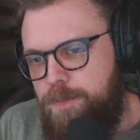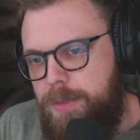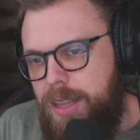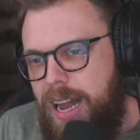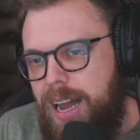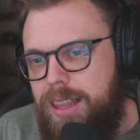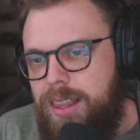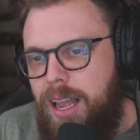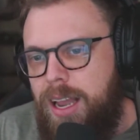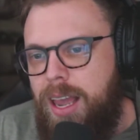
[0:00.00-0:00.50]

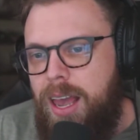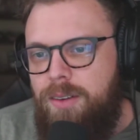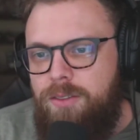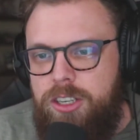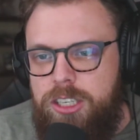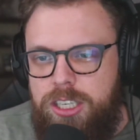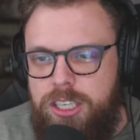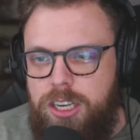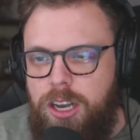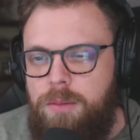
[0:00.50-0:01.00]
I like having
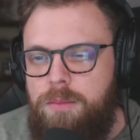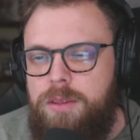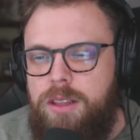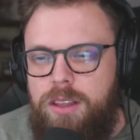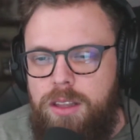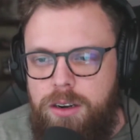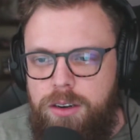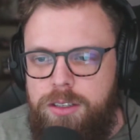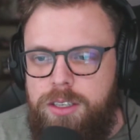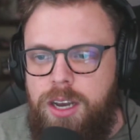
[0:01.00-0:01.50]
some
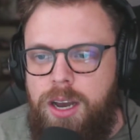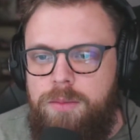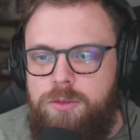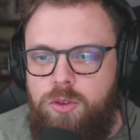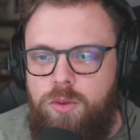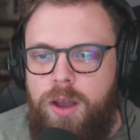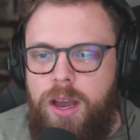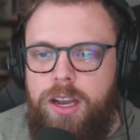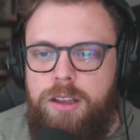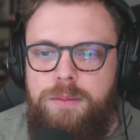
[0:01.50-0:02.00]
little time
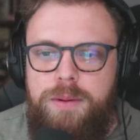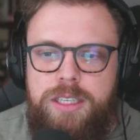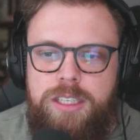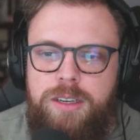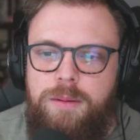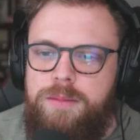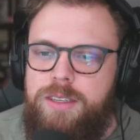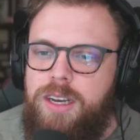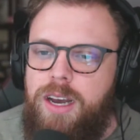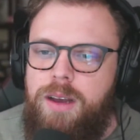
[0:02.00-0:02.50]
to react. But
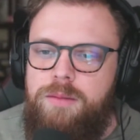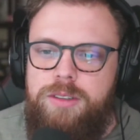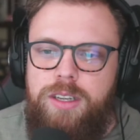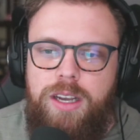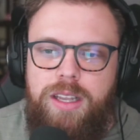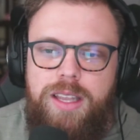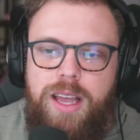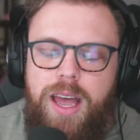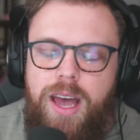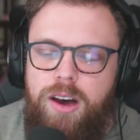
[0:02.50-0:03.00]
sometimes
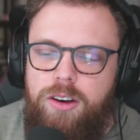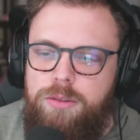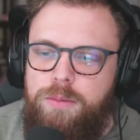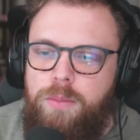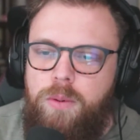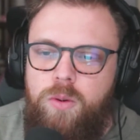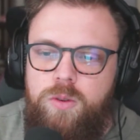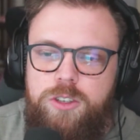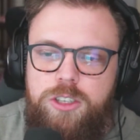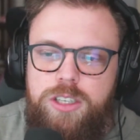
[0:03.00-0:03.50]
like the health
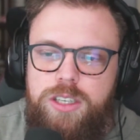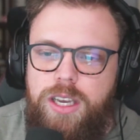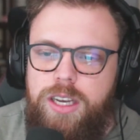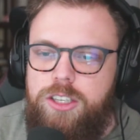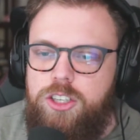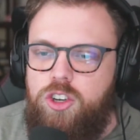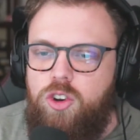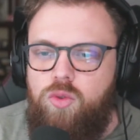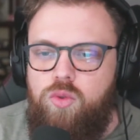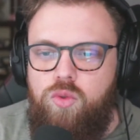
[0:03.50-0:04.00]
pool just
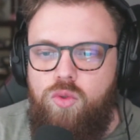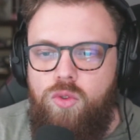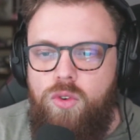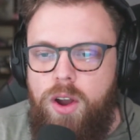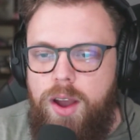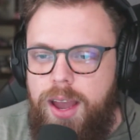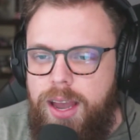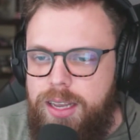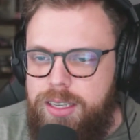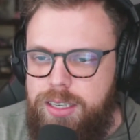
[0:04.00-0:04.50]
gets
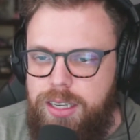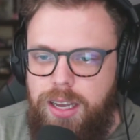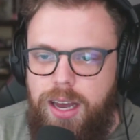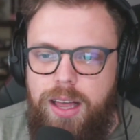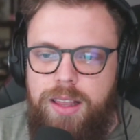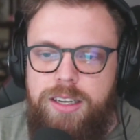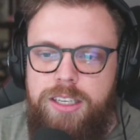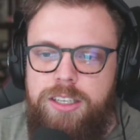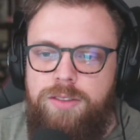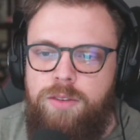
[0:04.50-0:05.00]
crazy.
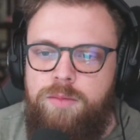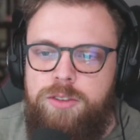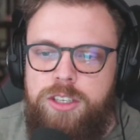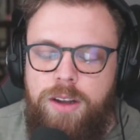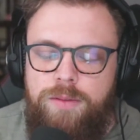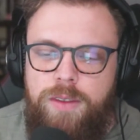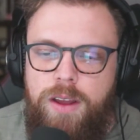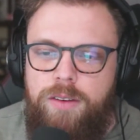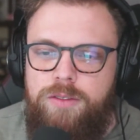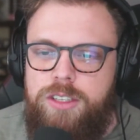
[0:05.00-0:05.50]
At least from
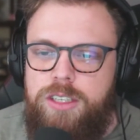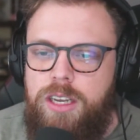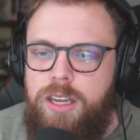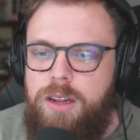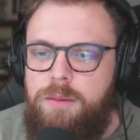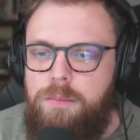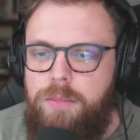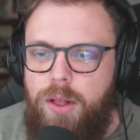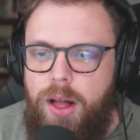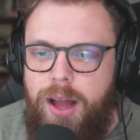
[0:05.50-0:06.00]
stuff that I've seen
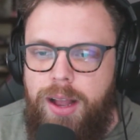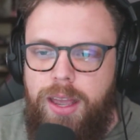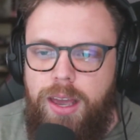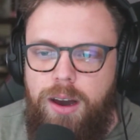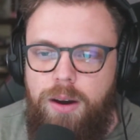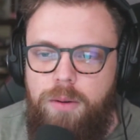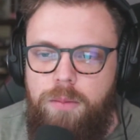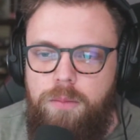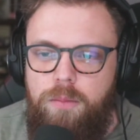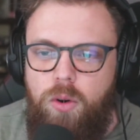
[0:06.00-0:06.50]
in
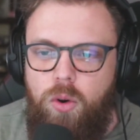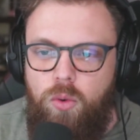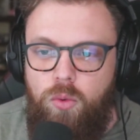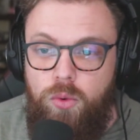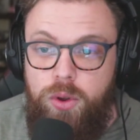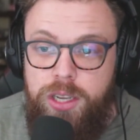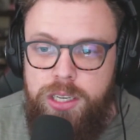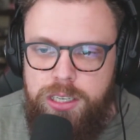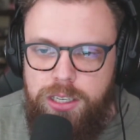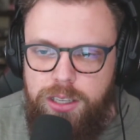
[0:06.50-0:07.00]
Blackout more
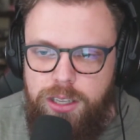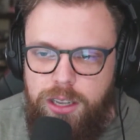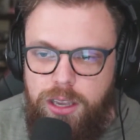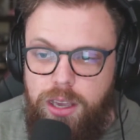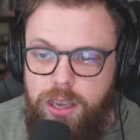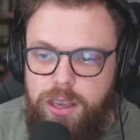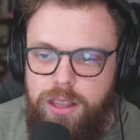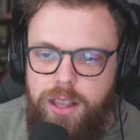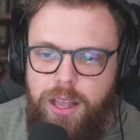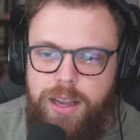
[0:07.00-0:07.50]

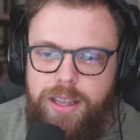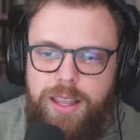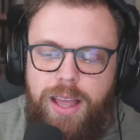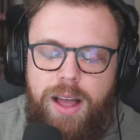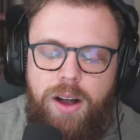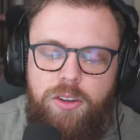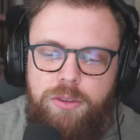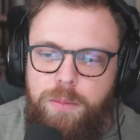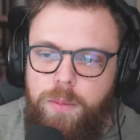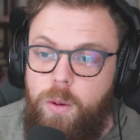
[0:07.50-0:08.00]
recently, like the
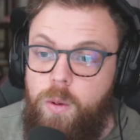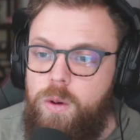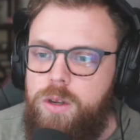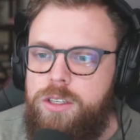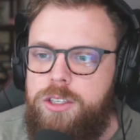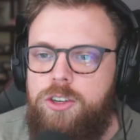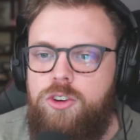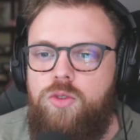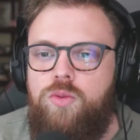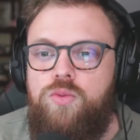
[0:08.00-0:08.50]
health pool
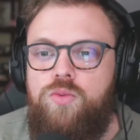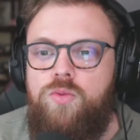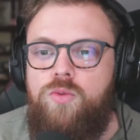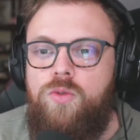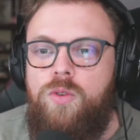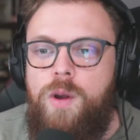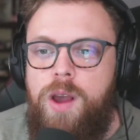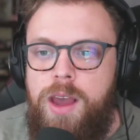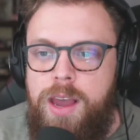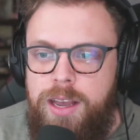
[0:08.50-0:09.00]
is
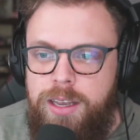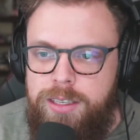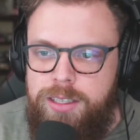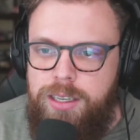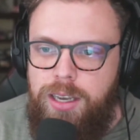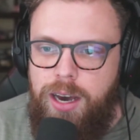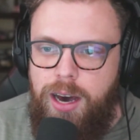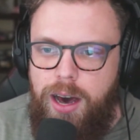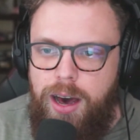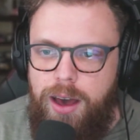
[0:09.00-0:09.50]

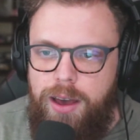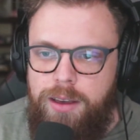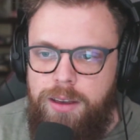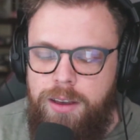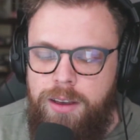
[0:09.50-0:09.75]
crazy high.